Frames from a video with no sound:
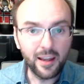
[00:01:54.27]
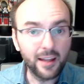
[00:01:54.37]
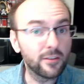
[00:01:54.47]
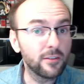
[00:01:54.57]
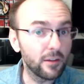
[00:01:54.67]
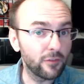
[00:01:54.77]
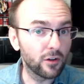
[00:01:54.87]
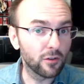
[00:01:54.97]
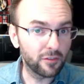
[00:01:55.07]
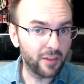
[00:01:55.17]
It's a
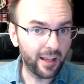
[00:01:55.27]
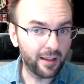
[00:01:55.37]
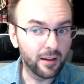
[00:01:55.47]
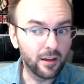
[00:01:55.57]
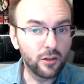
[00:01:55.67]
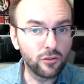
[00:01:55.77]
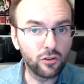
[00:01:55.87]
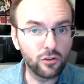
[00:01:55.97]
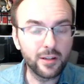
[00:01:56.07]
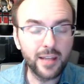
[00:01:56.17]
difficult thing
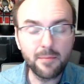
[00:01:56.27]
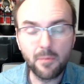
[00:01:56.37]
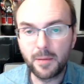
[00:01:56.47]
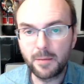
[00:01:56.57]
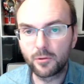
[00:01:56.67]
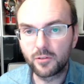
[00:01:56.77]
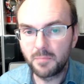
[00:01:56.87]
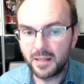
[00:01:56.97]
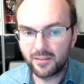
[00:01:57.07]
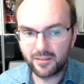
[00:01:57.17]
to enable people to
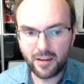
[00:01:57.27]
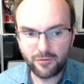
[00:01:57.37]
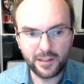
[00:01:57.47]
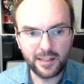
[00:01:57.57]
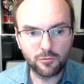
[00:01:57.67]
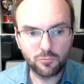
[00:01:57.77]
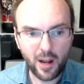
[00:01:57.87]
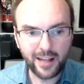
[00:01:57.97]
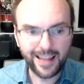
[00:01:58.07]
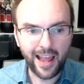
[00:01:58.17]
meet safely
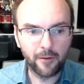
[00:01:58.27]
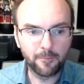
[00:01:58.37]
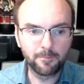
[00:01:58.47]
right now.